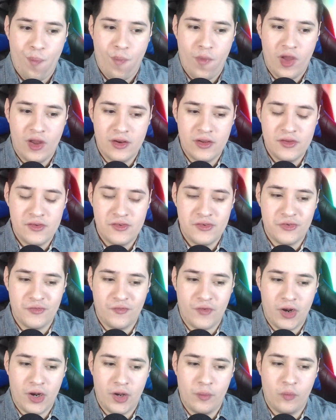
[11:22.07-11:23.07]
this
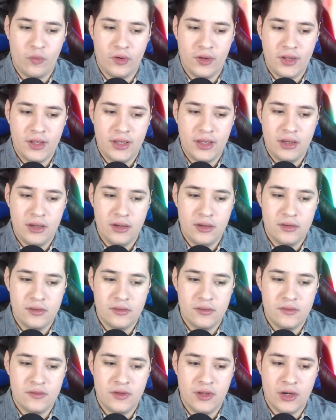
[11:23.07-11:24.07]
volume really
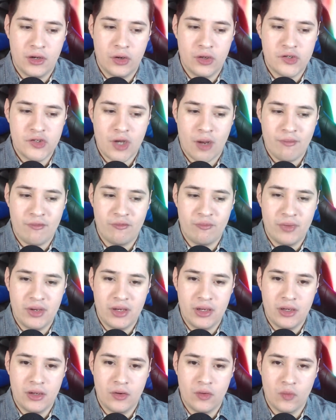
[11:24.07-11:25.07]
did a good job of
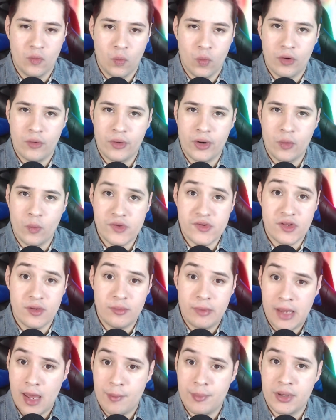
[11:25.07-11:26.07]
me wondering what's going to
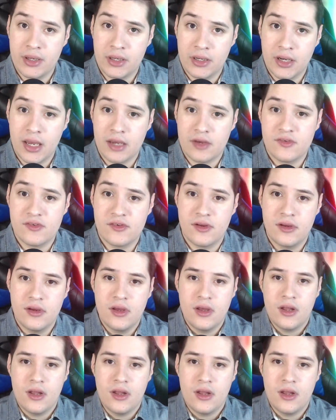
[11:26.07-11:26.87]
be happening next.